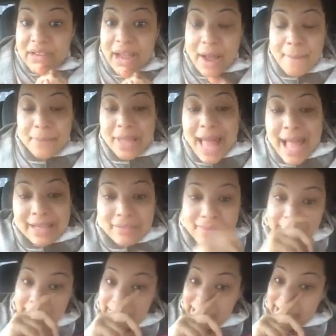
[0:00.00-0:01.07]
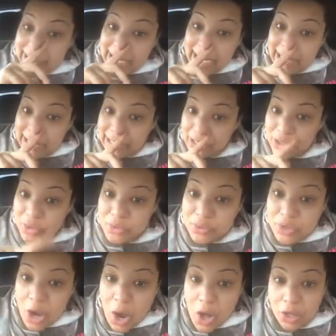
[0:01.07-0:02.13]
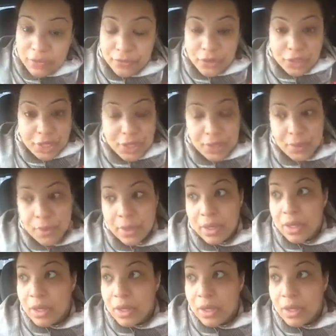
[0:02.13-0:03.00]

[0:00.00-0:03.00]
A black man standing too tall for you.